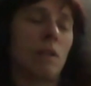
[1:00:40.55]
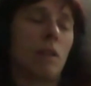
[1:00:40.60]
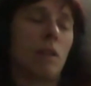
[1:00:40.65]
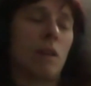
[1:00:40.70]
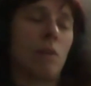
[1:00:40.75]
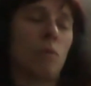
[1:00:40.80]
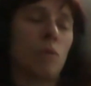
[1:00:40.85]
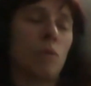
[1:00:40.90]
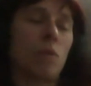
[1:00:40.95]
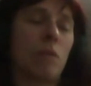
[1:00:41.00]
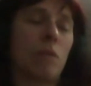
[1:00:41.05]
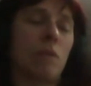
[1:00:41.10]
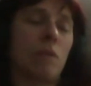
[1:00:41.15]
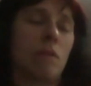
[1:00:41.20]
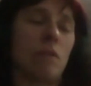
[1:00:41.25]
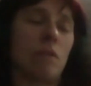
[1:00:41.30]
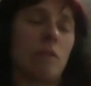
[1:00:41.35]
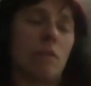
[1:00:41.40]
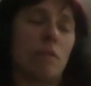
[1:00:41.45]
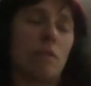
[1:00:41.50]
I was
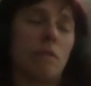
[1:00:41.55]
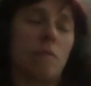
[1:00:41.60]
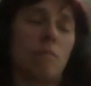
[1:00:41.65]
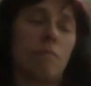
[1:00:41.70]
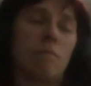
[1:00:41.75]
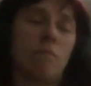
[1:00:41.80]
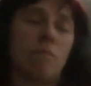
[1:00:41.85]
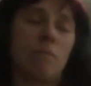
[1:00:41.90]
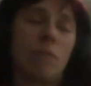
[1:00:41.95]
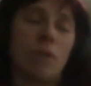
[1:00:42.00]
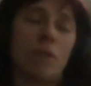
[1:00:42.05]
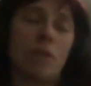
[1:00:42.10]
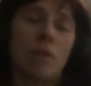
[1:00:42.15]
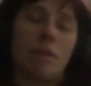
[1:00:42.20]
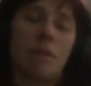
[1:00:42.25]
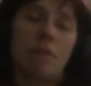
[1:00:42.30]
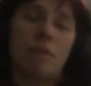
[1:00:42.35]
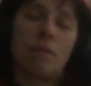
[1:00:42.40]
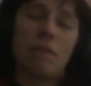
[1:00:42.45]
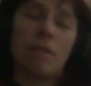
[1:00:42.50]
gonna be